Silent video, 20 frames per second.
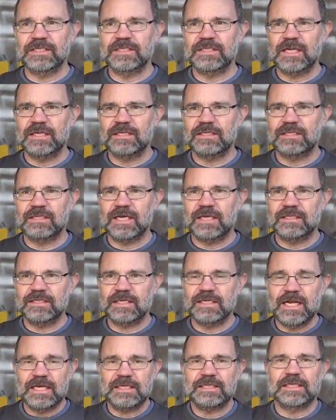It's
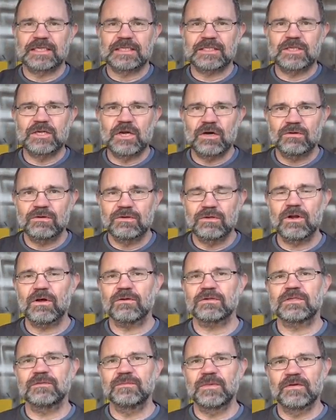kinetic, it's got
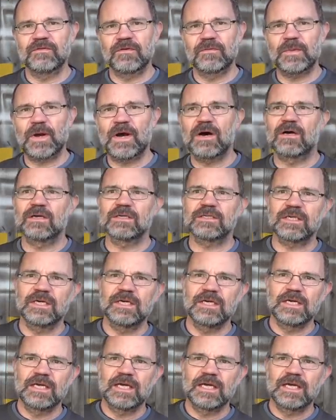lots of moving parts.